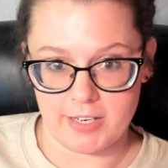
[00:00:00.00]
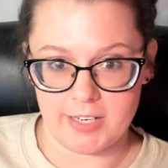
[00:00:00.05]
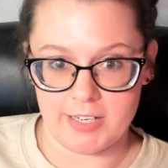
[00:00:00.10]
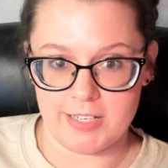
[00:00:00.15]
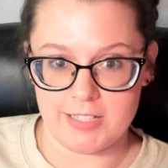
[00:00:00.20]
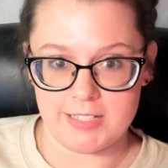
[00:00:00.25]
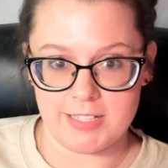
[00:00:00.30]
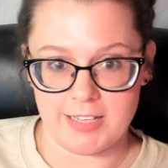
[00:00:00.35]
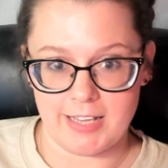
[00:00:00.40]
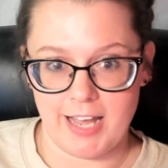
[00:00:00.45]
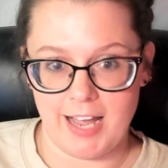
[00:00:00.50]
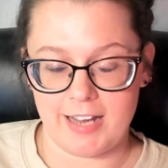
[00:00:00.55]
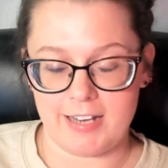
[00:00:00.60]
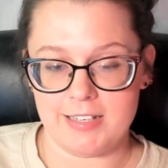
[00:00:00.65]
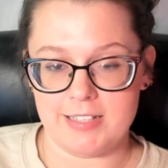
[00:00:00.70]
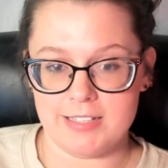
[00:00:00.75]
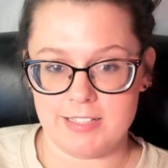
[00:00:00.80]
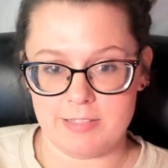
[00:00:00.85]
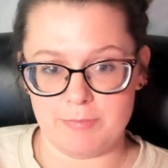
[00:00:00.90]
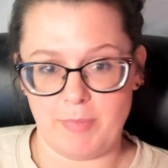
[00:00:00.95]
to get into that
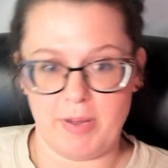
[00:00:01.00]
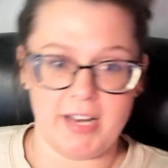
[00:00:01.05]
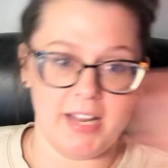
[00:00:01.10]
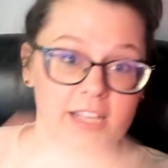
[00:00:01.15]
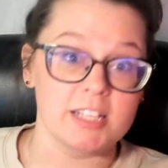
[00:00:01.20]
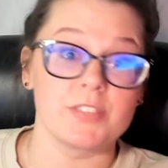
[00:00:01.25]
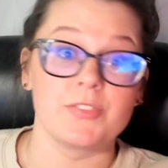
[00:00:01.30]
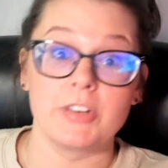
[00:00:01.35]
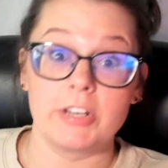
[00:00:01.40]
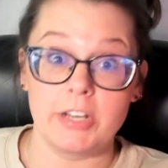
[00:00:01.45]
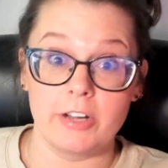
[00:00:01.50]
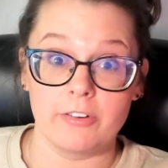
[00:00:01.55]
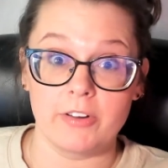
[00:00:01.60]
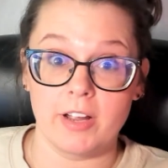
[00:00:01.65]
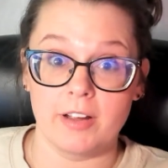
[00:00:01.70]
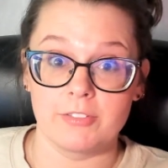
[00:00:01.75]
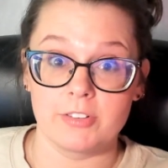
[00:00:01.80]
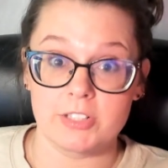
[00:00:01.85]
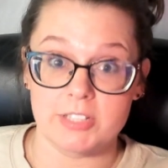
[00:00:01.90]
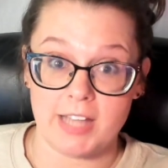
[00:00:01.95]
because my next video
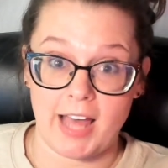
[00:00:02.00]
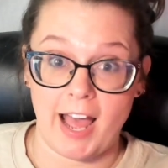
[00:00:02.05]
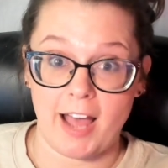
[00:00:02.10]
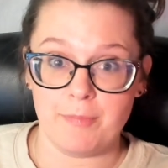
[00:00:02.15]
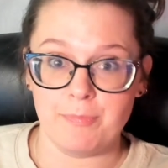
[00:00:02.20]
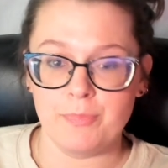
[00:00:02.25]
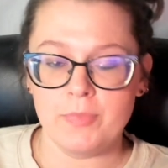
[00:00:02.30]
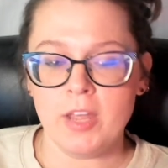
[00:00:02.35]
covers that.